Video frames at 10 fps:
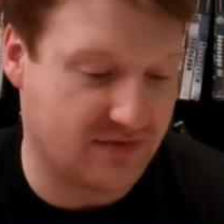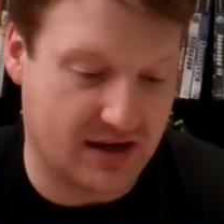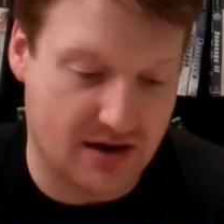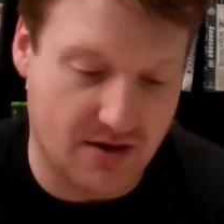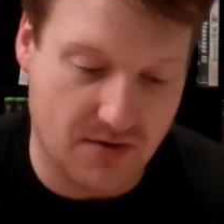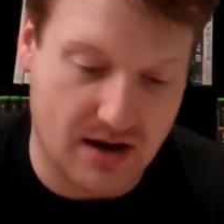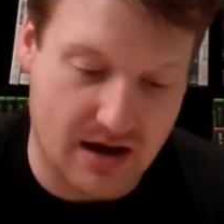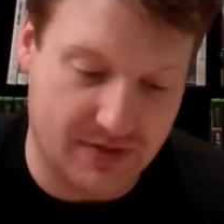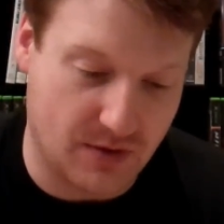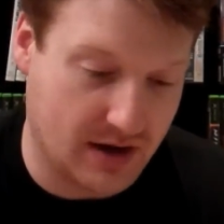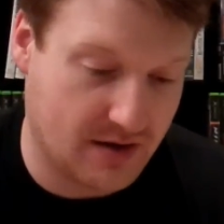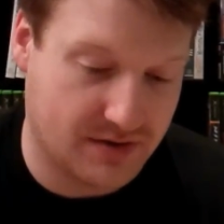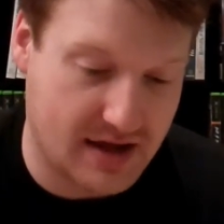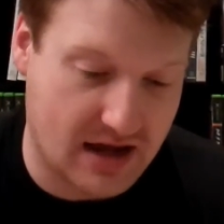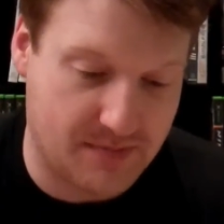video, the only other
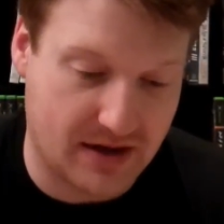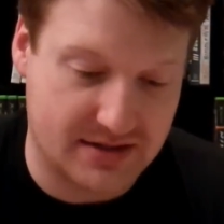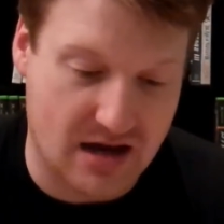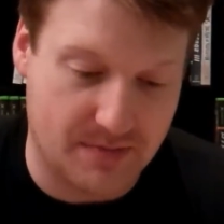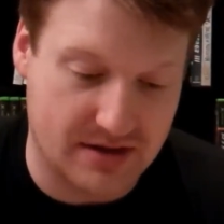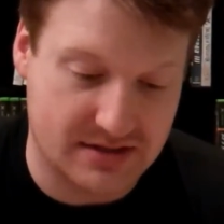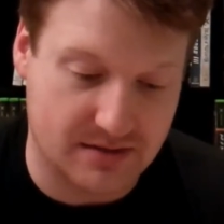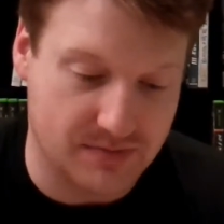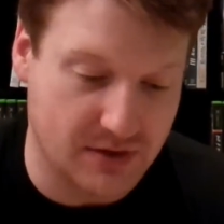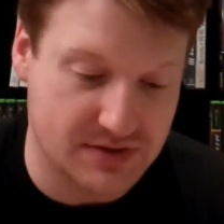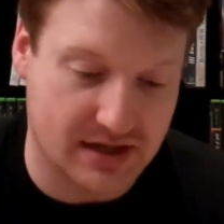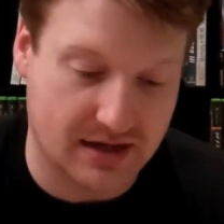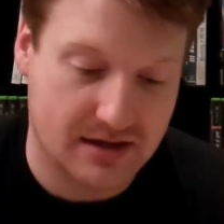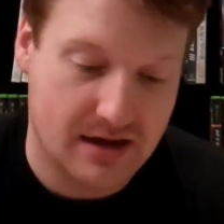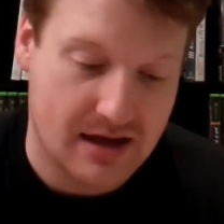thing I picked up is some
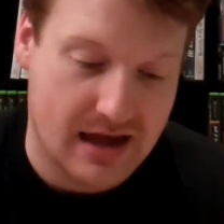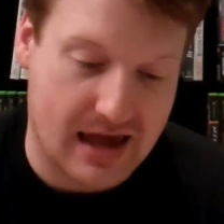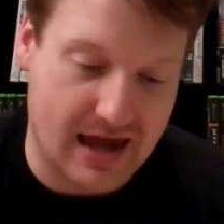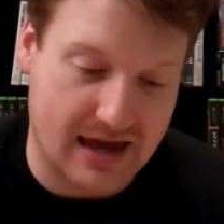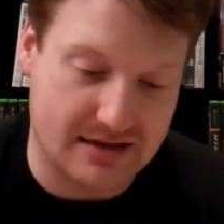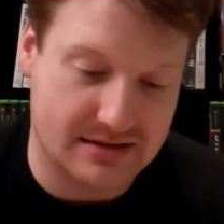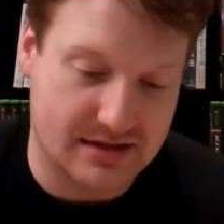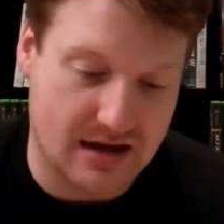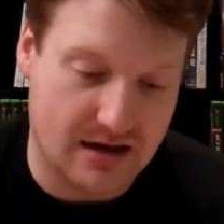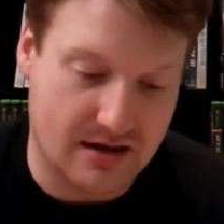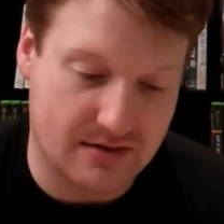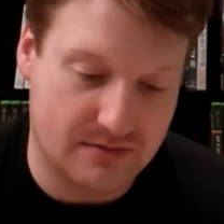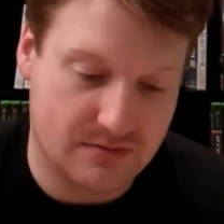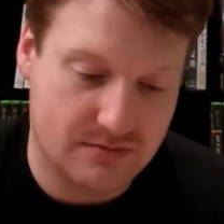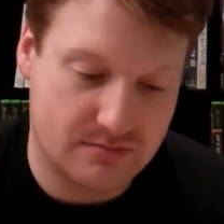music, and
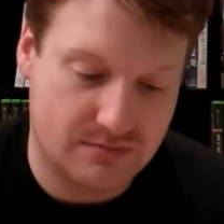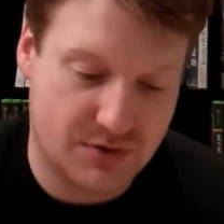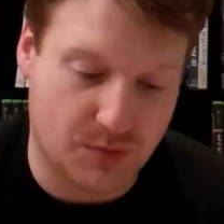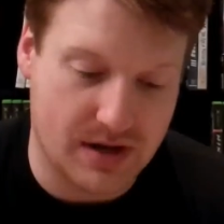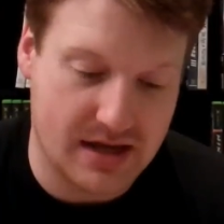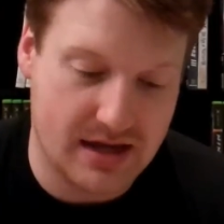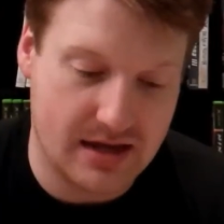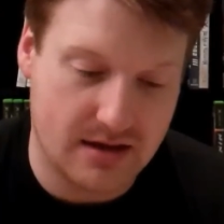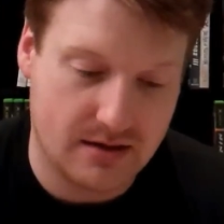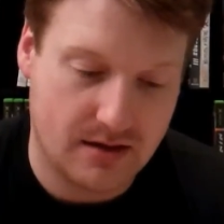three